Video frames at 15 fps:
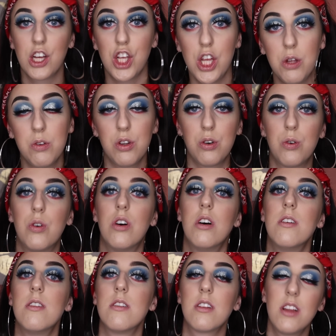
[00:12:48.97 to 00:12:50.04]
cute little
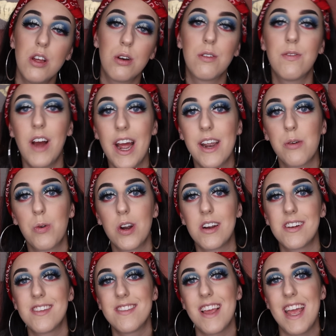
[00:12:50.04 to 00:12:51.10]
glitter
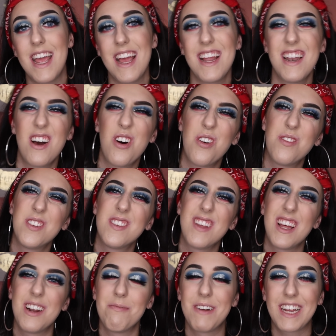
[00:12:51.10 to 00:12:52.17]
fireworks, and all of a
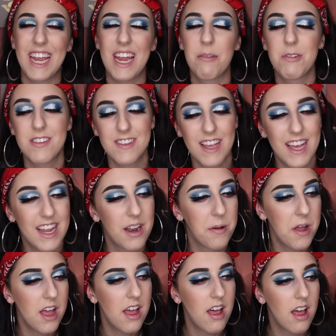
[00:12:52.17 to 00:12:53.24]
sudden my camera said
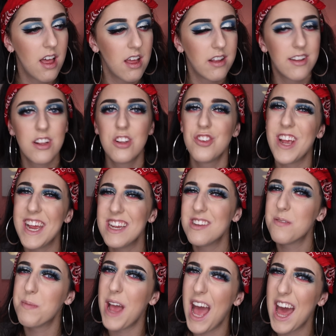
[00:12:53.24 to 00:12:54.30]

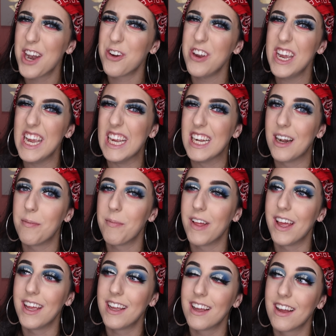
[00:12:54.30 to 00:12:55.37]
change battery, and I'm
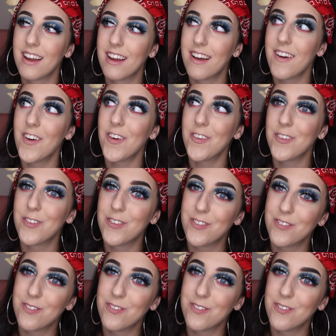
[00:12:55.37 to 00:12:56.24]
like, oh